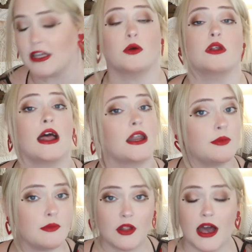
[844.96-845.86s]
but I know a lot of
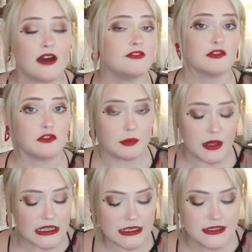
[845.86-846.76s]
people have different
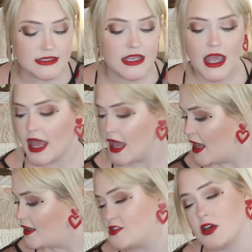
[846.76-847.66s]
opinions,
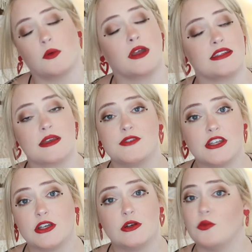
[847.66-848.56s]
and so it's up to
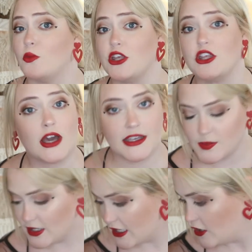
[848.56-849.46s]
you what you guys
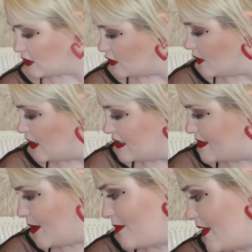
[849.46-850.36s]
want to get your little
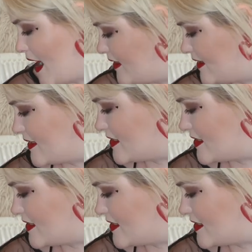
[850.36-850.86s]
ones, but I think